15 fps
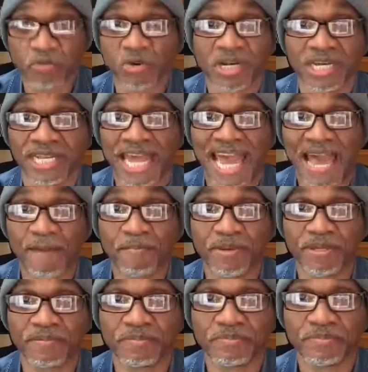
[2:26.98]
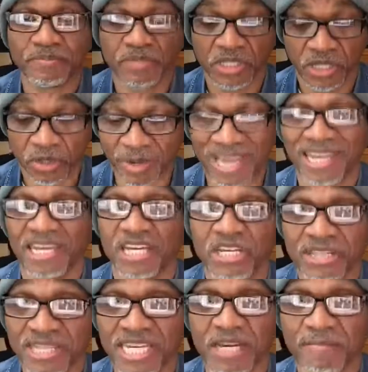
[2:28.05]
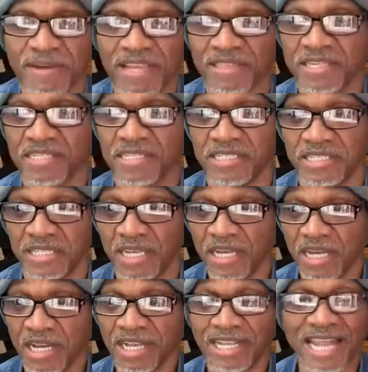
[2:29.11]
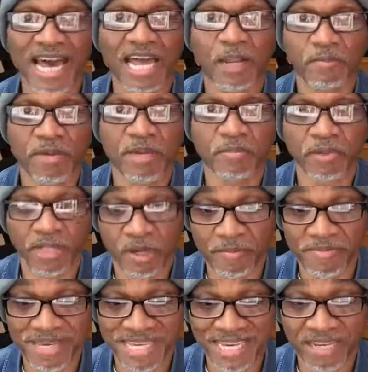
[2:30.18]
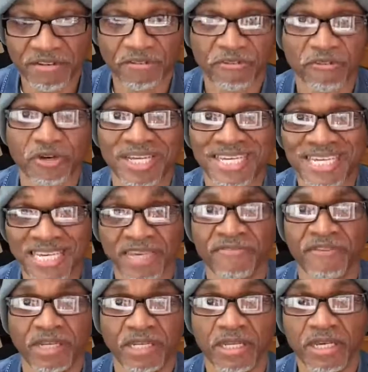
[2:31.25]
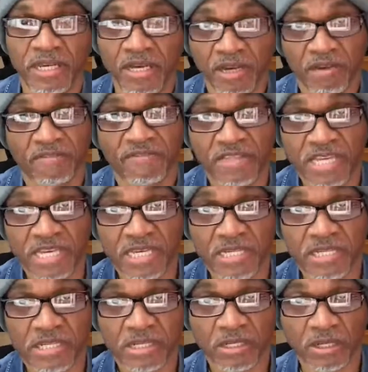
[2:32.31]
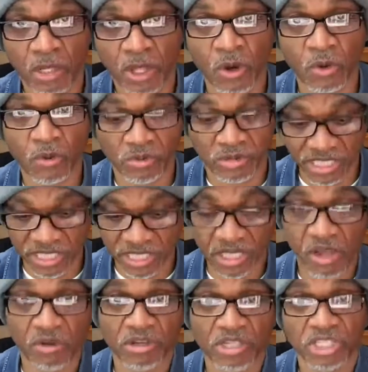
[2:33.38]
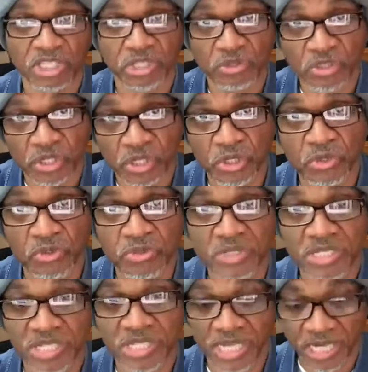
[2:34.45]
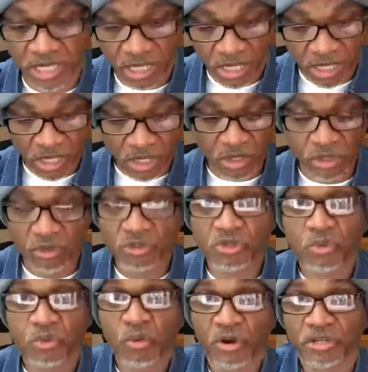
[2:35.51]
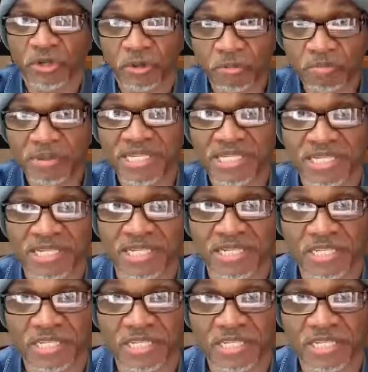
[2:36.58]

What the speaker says: could happen. And the good thing about this is a lot of people are being forgiven of these loans as long as you use it, toward your business.